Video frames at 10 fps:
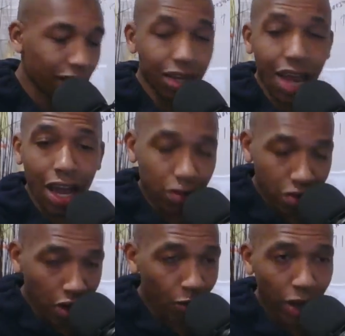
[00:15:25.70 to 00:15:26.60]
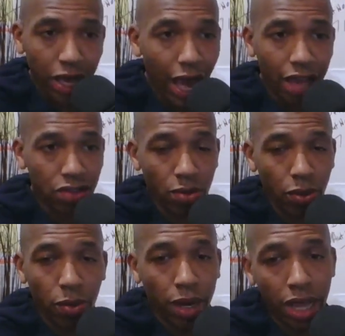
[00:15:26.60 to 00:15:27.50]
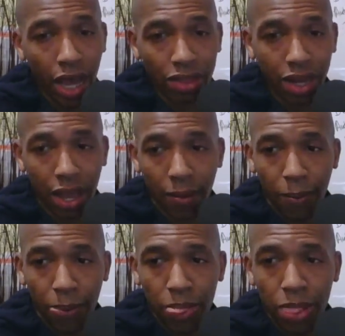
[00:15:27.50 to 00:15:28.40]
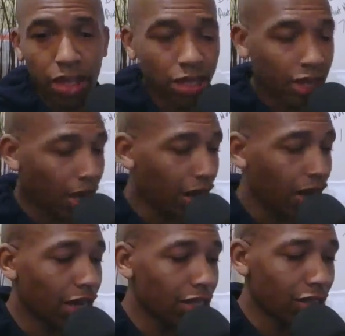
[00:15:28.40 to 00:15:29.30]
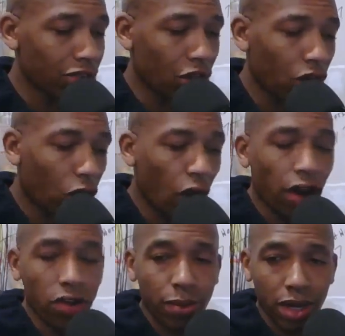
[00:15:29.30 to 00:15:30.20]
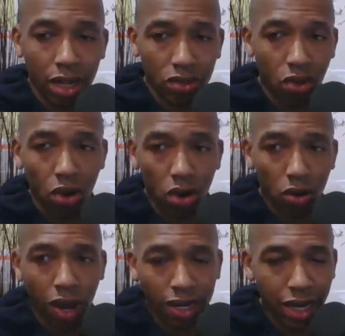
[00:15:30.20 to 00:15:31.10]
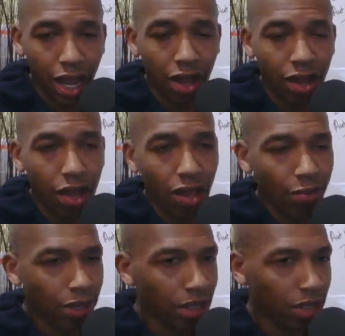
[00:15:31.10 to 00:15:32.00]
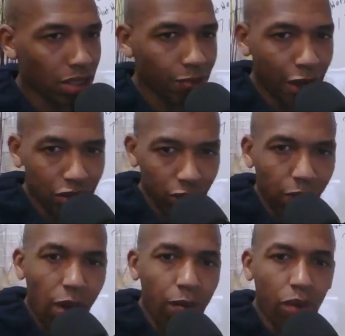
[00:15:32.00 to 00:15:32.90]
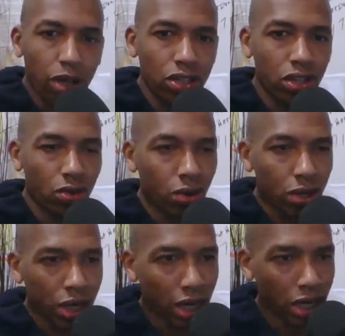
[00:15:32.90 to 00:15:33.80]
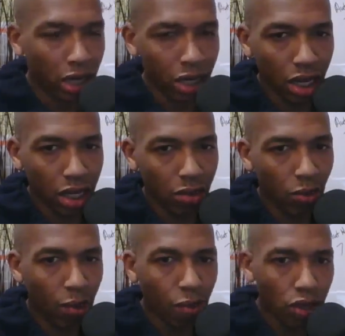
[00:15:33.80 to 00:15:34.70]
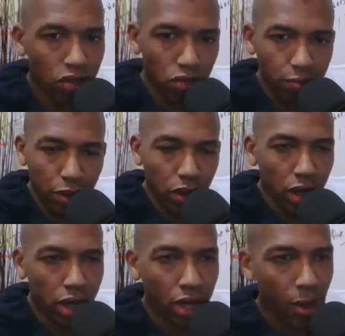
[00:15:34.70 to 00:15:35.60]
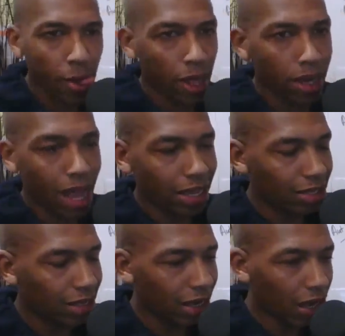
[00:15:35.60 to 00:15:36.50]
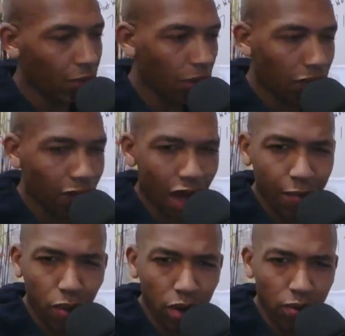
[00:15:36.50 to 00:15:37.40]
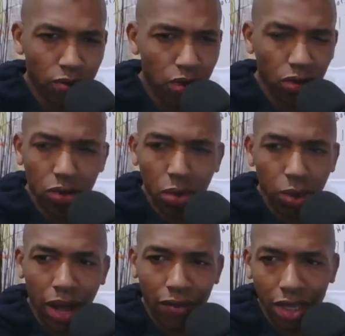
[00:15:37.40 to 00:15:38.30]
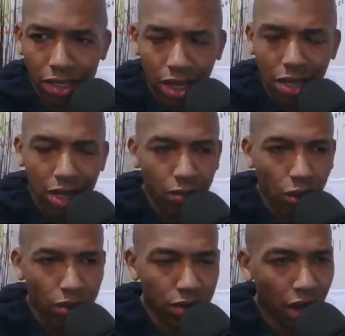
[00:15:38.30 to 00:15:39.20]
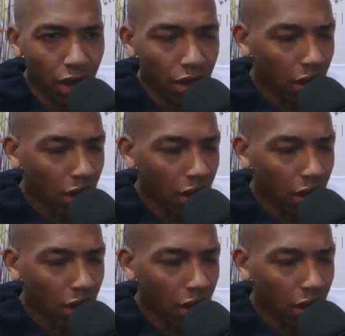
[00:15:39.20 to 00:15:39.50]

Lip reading: he has no more money after that. This is the whole argument that's going on right now, because it's about the 1.2 and the 1.2 billion, and now he's saying that he wants 5.2 or whatever he said that he wants now.